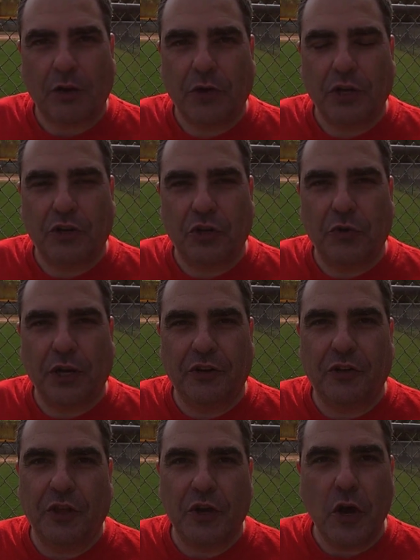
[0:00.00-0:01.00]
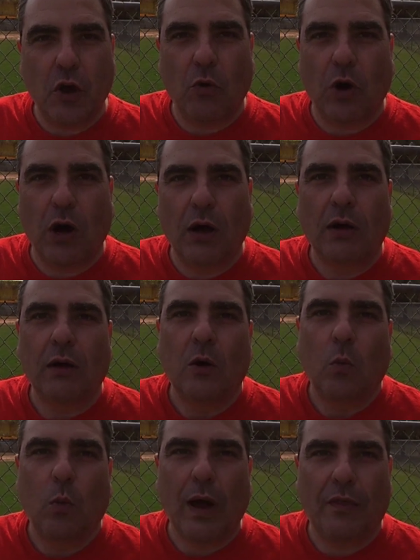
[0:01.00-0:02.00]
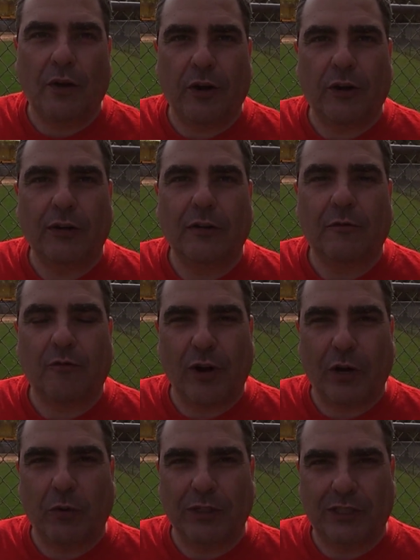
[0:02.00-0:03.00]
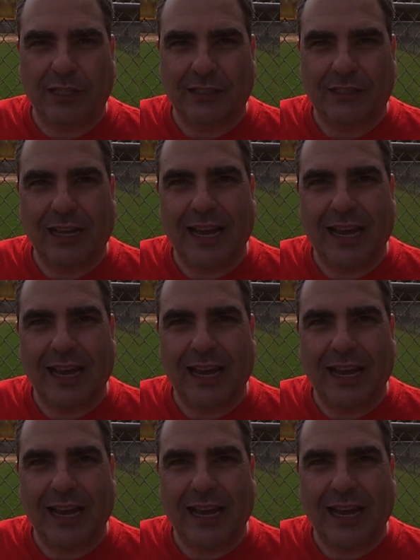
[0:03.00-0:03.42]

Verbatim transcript: you can tune into the NOAA weather frequencies.